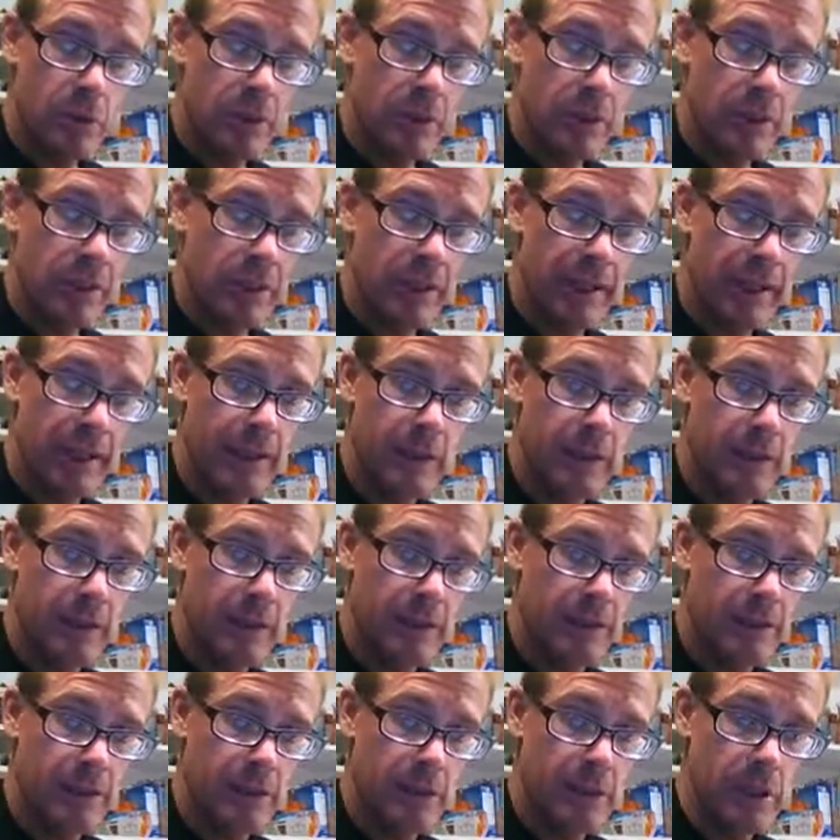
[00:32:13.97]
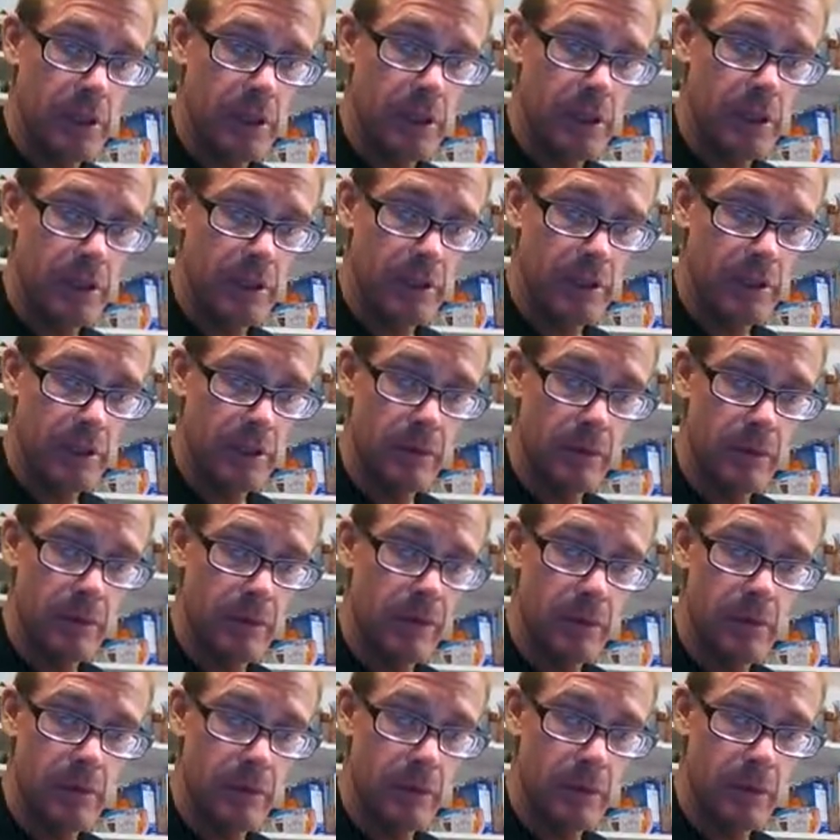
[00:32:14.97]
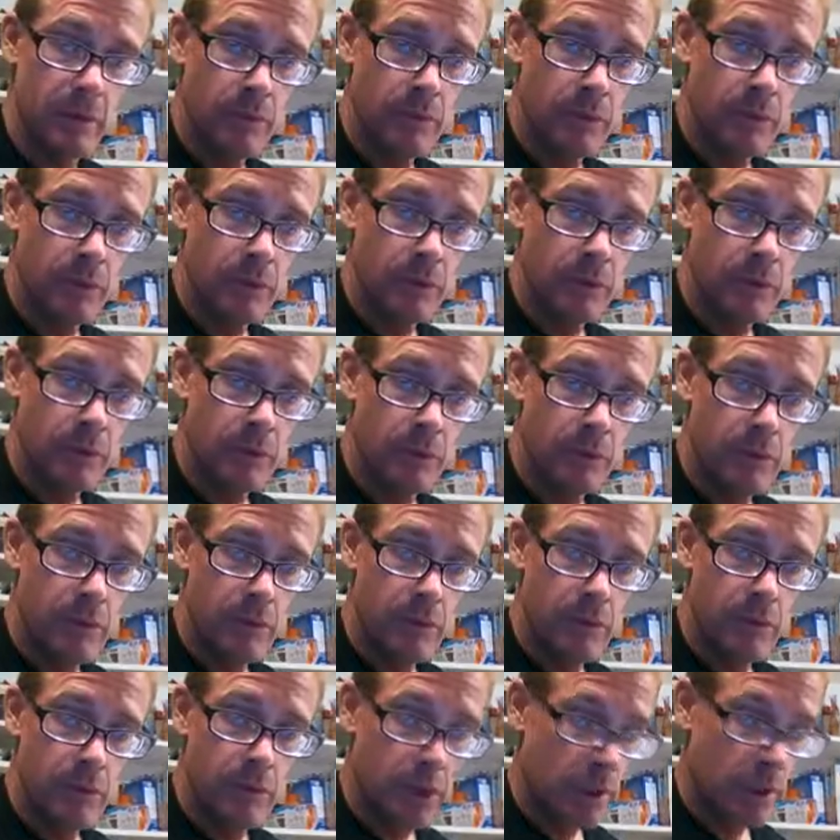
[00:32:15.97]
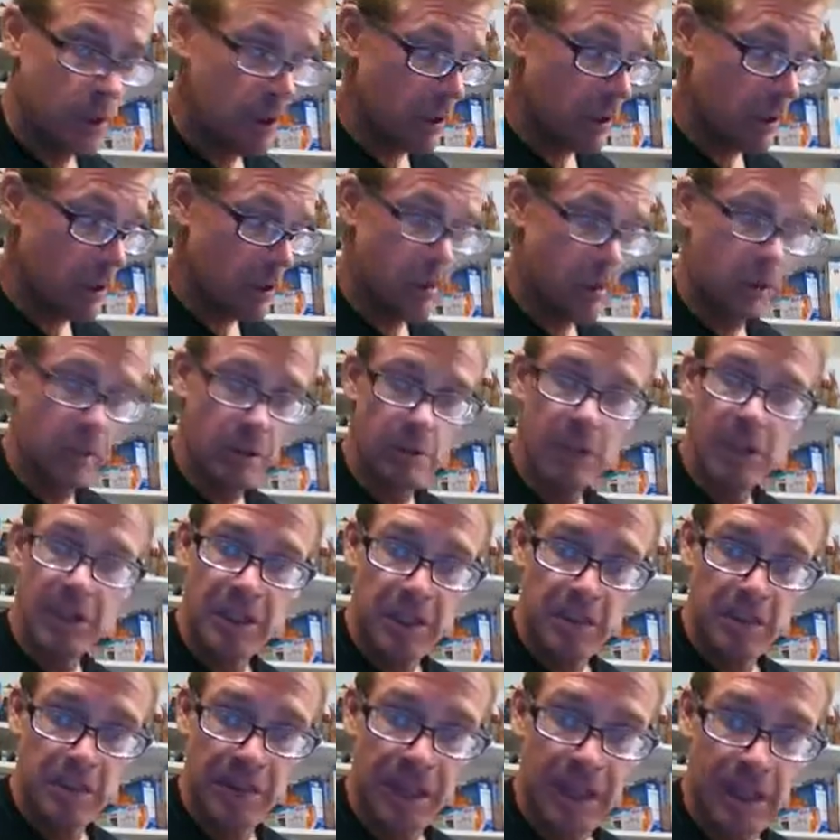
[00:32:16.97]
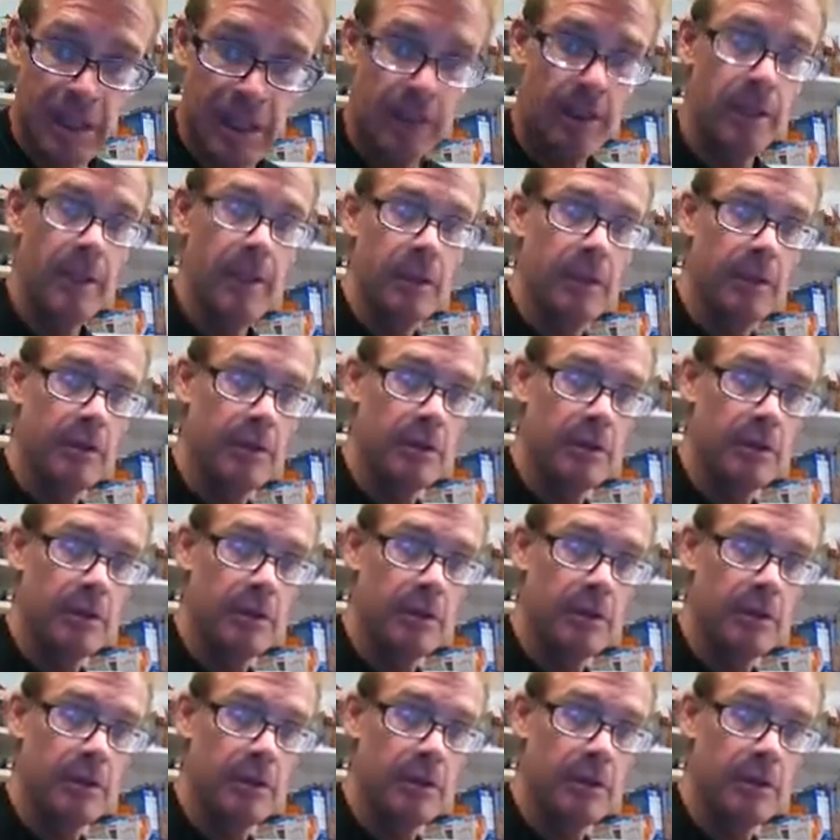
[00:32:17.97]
would come in and analyze you guys and say you guys need to be committed.